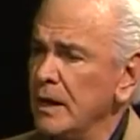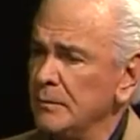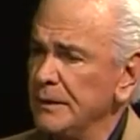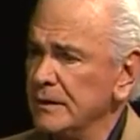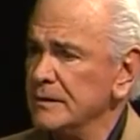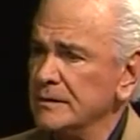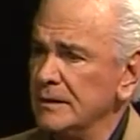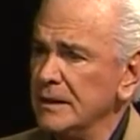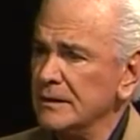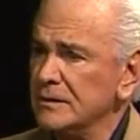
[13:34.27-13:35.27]
around, because
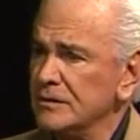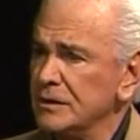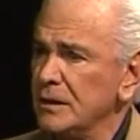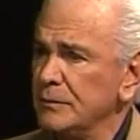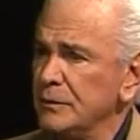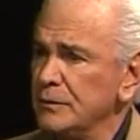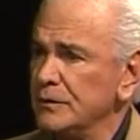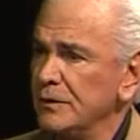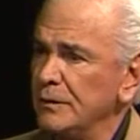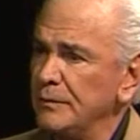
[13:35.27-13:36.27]
the next gentleman
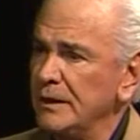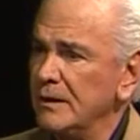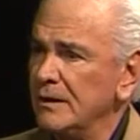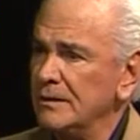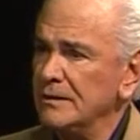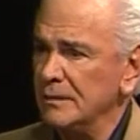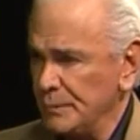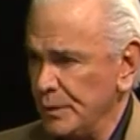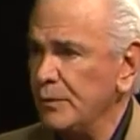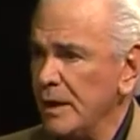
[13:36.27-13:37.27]
who's going to be on the
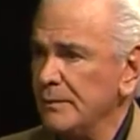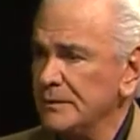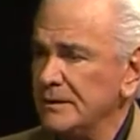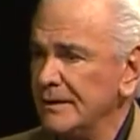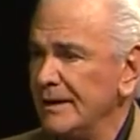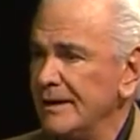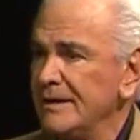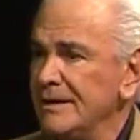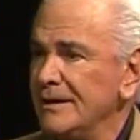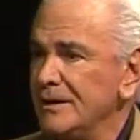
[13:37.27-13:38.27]
program today
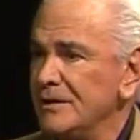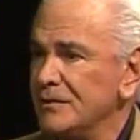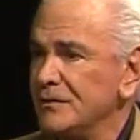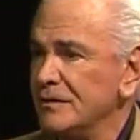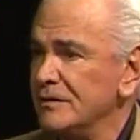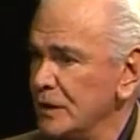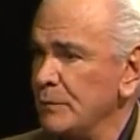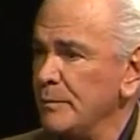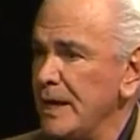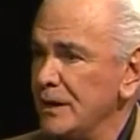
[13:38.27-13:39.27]
is the
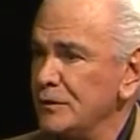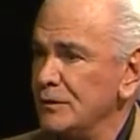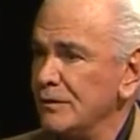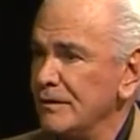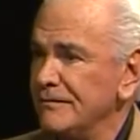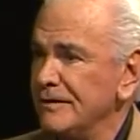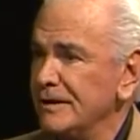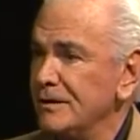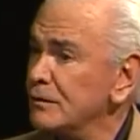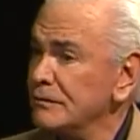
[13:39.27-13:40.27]
general manager of
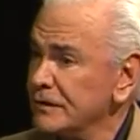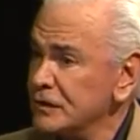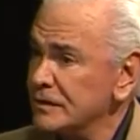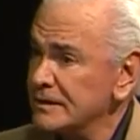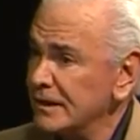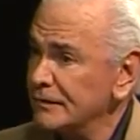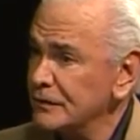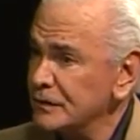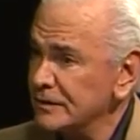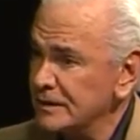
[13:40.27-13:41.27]
the Univision
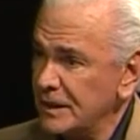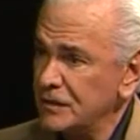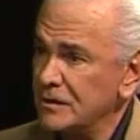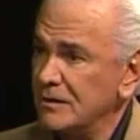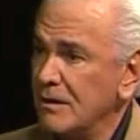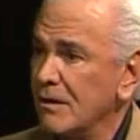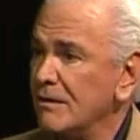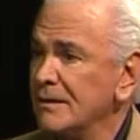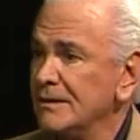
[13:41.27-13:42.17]
television station, our